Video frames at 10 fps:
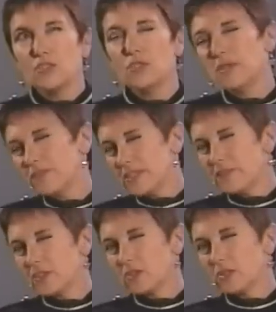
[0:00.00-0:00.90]
Do you have
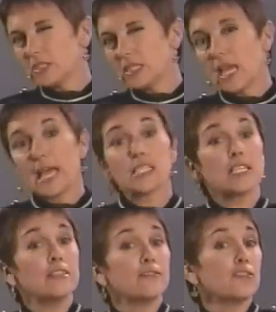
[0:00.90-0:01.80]
difficulty
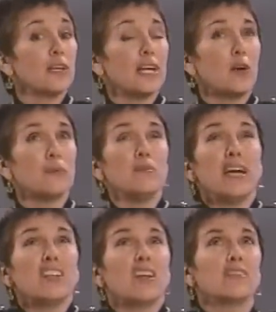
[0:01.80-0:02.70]
asking for help? It
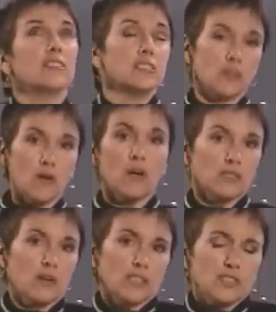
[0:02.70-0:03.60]
might not even
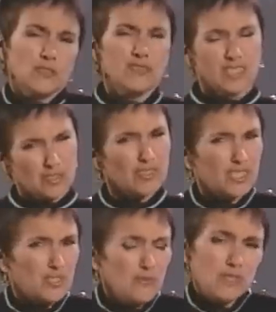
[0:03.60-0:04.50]
dawn on you that you
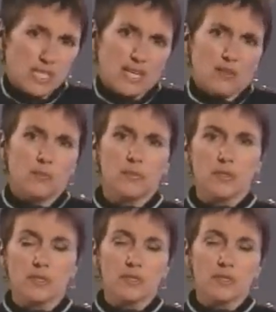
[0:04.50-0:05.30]
could use help.